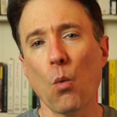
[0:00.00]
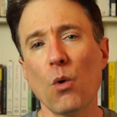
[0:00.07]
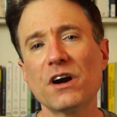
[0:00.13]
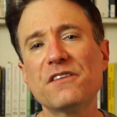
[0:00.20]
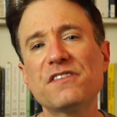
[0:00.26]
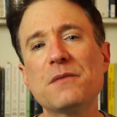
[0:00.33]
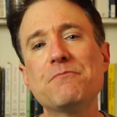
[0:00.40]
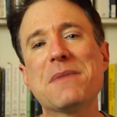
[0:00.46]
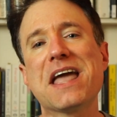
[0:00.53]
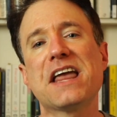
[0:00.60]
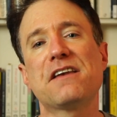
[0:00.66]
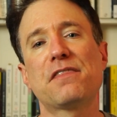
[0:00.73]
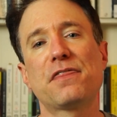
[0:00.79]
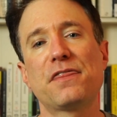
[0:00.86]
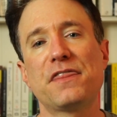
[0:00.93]
One of the
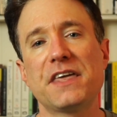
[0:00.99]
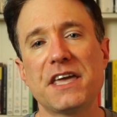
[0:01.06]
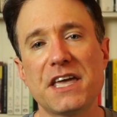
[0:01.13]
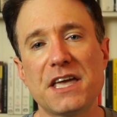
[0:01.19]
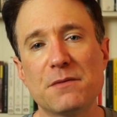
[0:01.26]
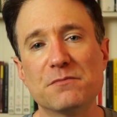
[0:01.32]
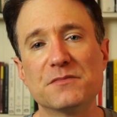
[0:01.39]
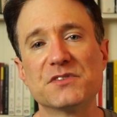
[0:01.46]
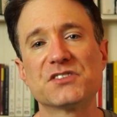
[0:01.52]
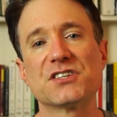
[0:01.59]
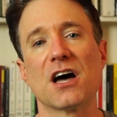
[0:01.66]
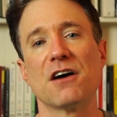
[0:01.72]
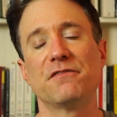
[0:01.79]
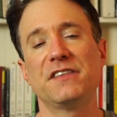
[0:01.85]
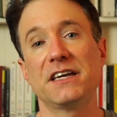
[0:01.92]
main themes
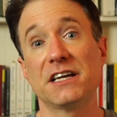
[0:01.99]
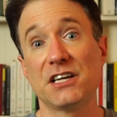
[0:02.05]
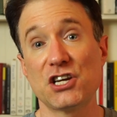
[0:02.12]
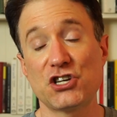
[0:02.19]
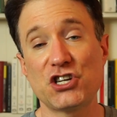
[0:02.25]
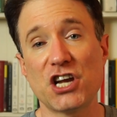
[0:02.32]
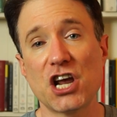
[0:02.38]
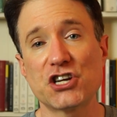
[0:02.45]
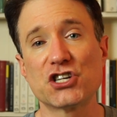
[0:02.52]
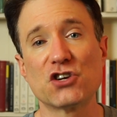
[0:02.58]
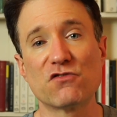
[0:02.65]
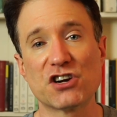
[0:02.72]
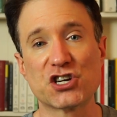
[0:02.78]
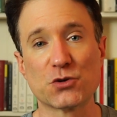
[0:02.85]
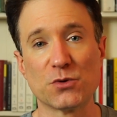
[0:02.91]
of the
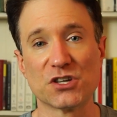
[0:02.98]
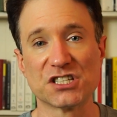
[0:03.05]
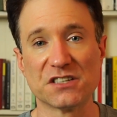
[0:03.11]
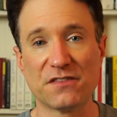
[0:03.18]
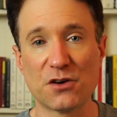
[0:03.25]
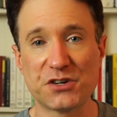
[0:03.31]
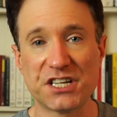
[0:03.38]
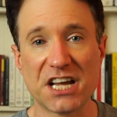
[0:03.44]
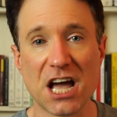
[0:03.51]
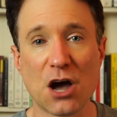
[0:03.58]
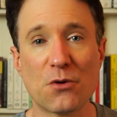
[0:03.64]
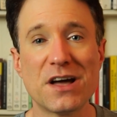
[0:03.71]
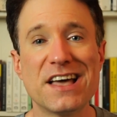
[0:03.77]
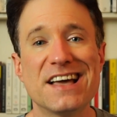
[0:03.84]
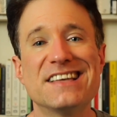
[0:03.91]
initiation rituals of O T O